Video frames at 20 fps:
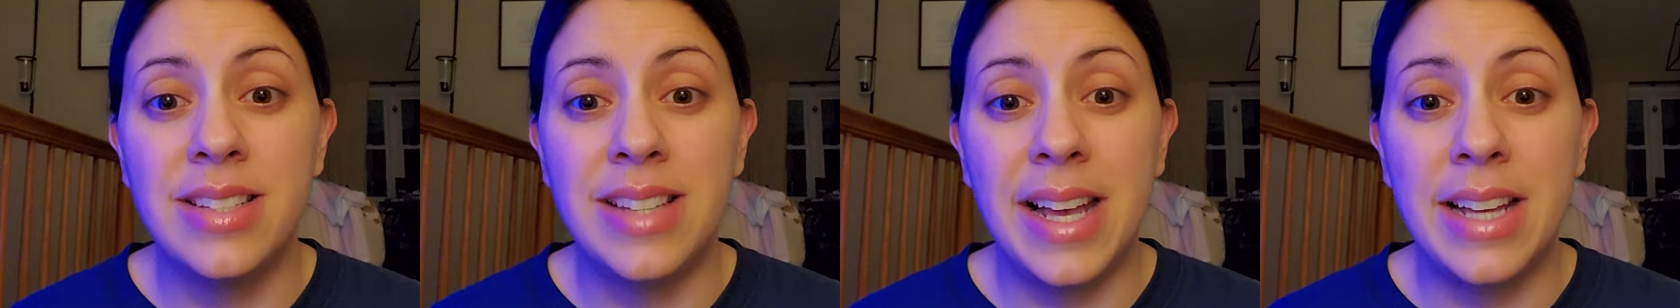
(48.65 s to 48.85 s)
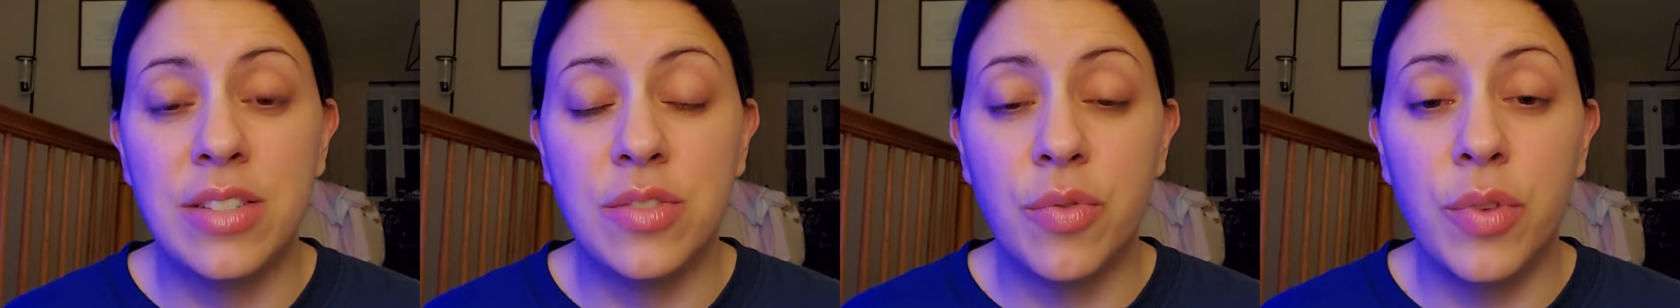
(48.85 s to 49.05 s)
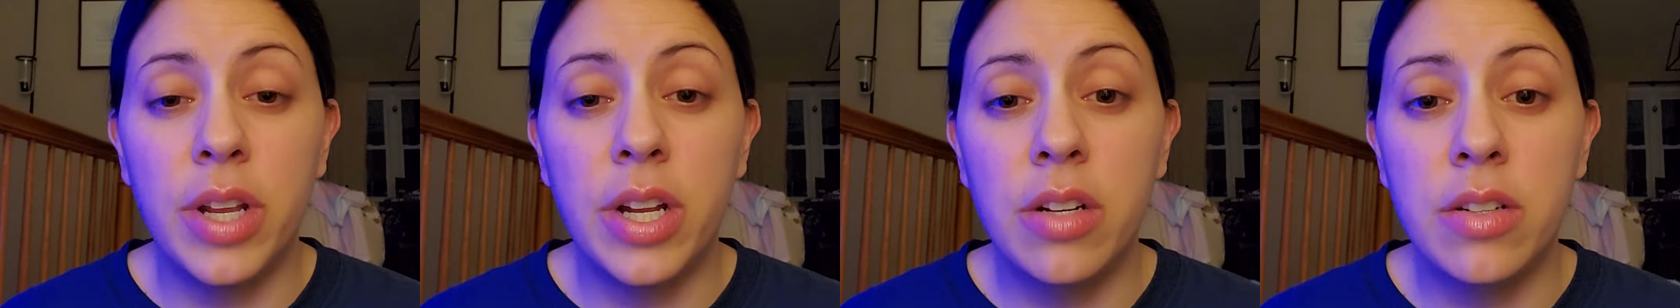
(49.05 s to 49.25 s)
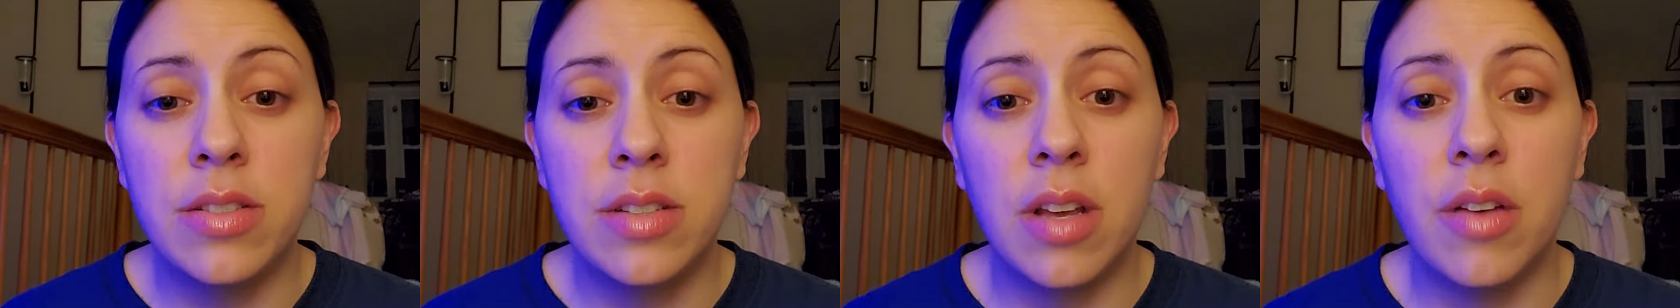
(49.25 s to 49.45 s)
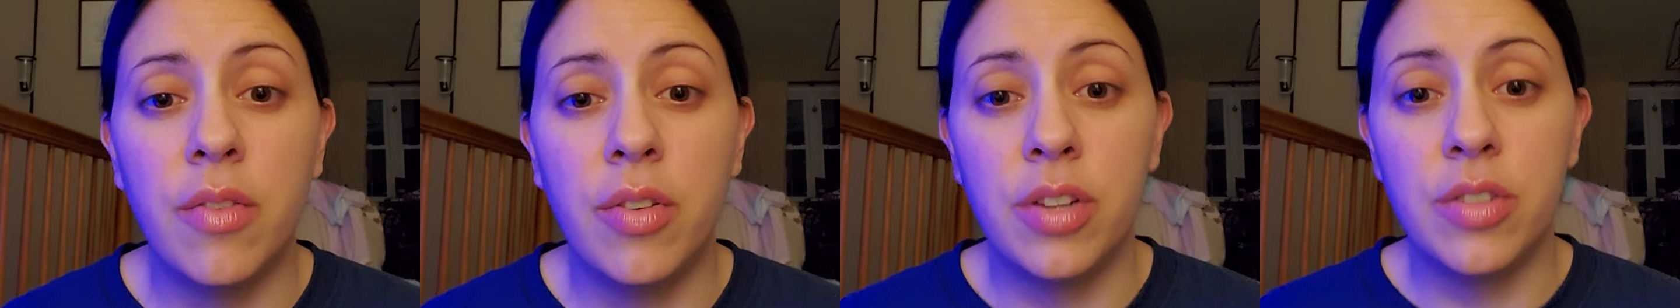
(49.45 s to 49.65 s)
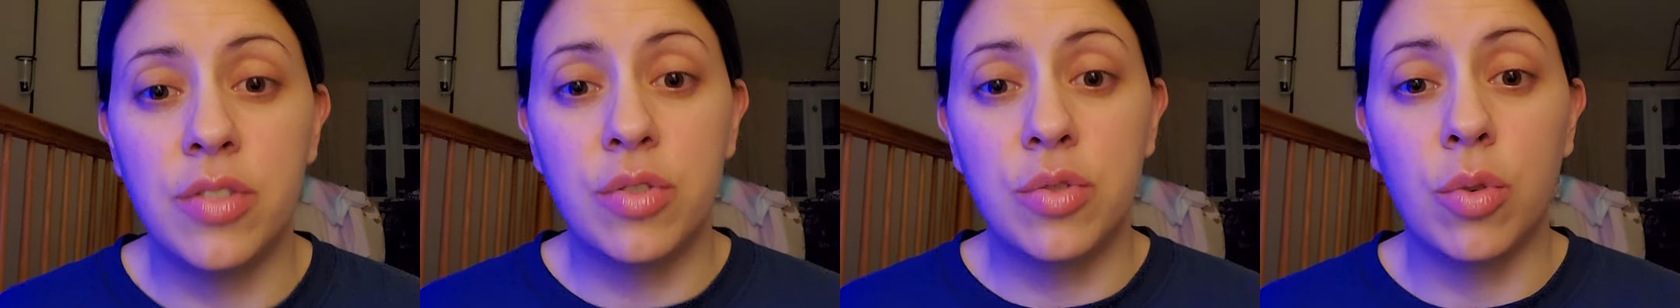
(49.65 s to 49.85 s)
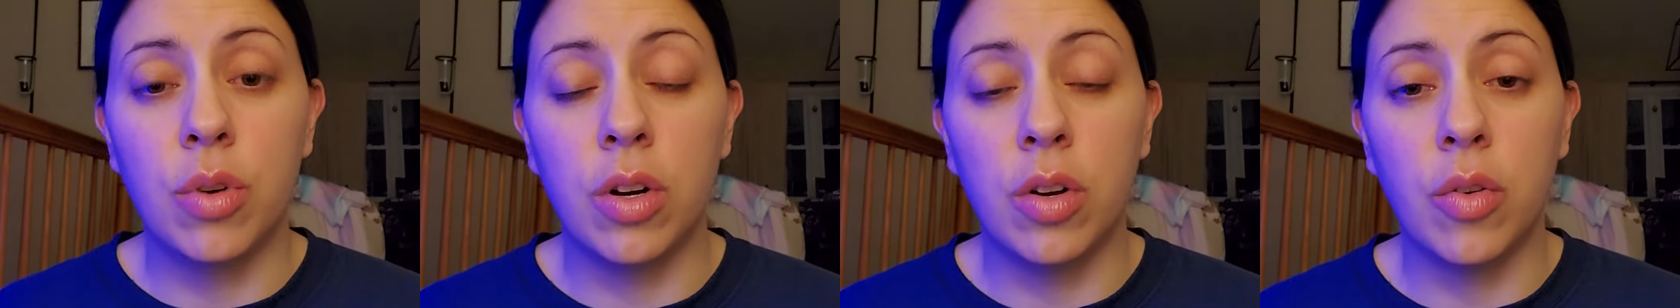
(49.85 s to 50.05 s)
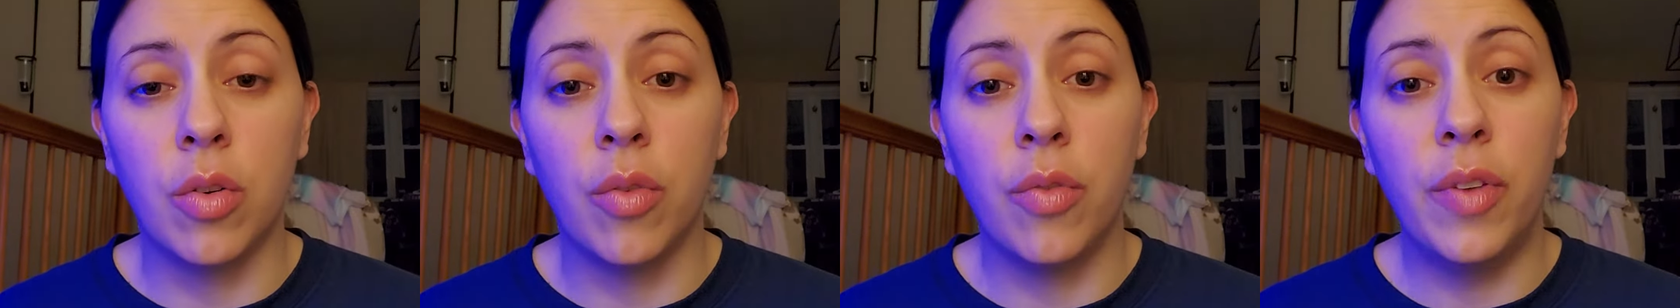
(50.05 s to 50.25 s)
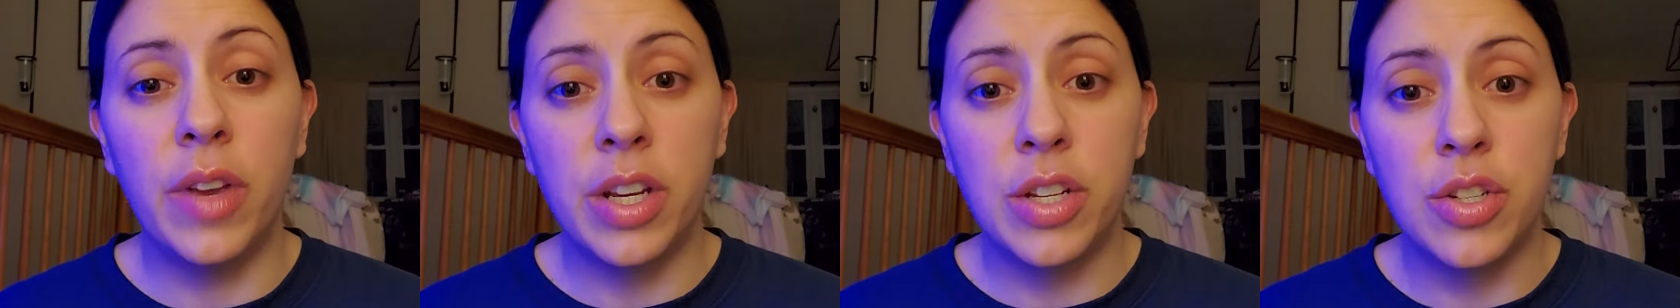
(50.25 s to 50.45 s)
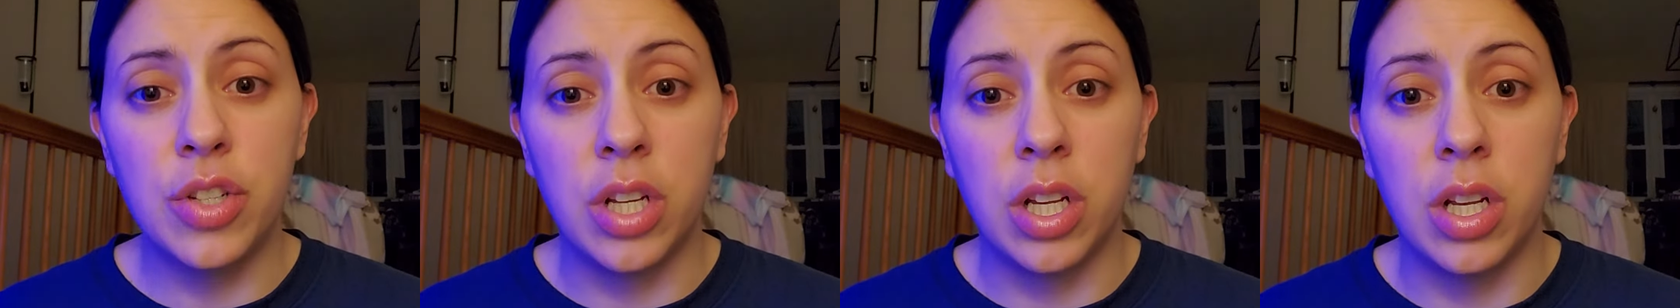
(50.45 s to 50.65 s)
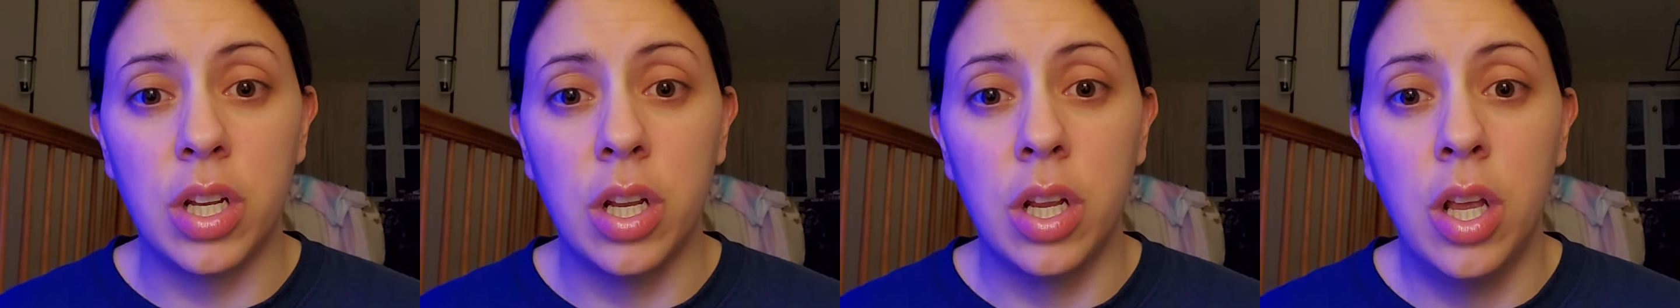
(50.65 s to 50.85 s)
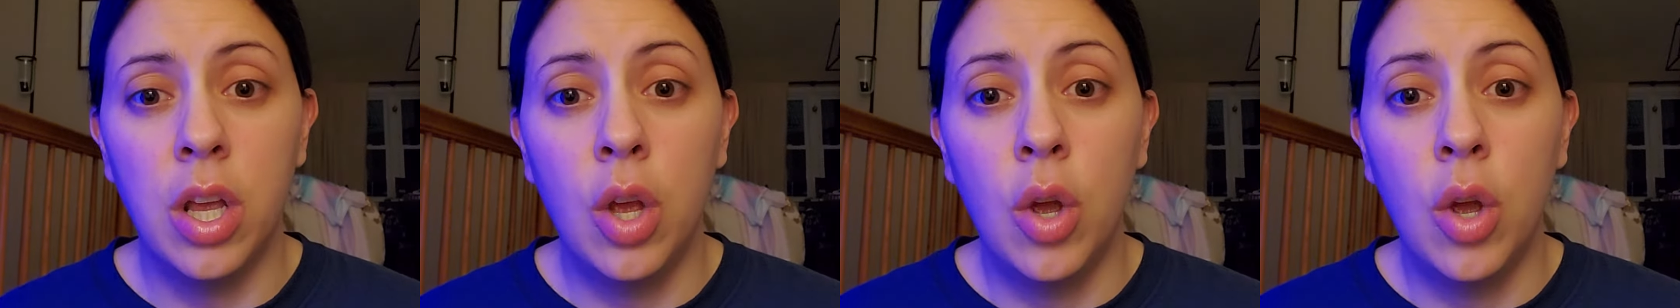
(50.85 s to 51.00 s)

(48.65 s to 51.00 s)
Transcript: as readers of historical fiction,